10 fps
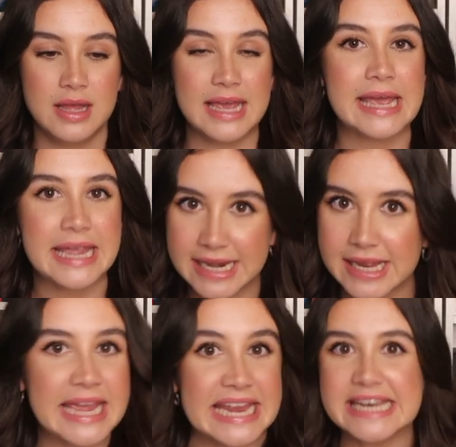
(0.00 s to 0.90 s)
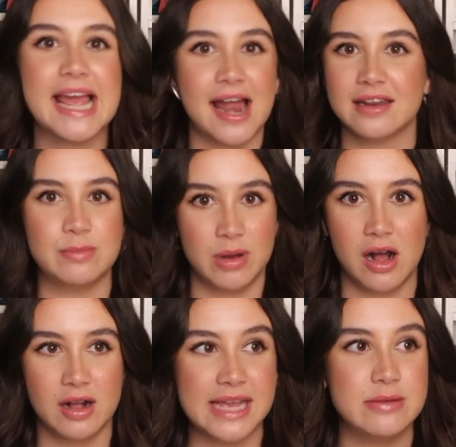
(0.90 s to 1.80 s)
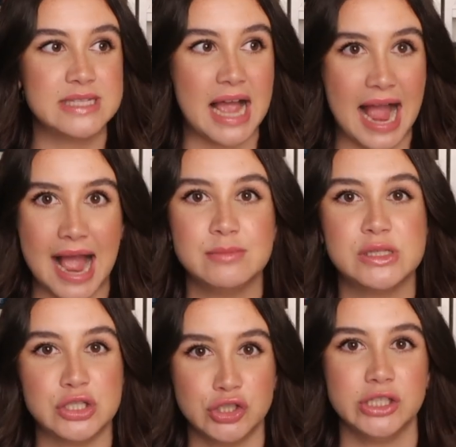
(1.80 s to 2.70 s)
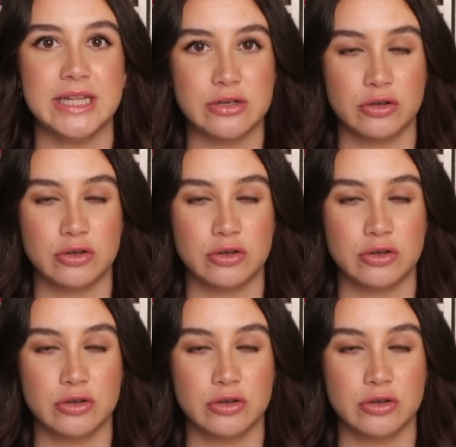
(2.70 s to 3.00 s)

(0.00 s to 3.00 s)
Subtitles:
hit it out of the park. It was absolutely